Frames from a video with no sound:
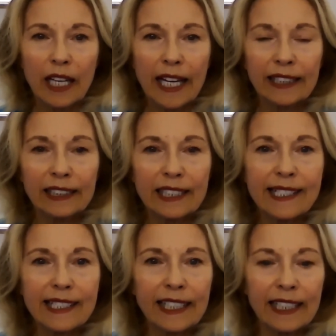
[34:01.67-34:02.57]
And
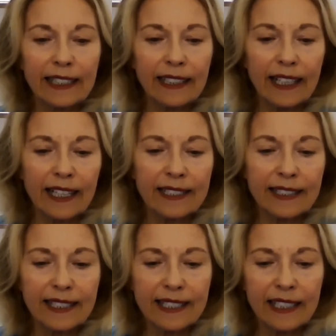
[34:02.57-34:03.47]
listening, as I
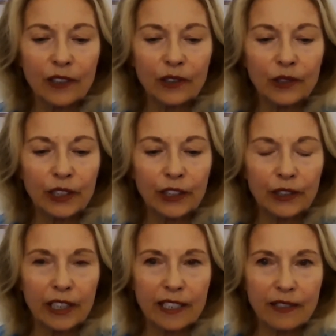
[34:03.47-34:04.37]
said
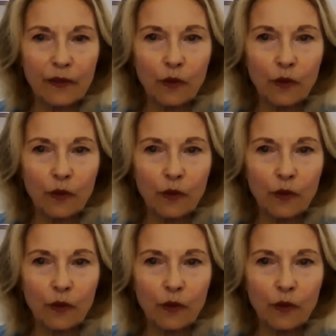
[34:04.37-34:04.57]
earlier, is a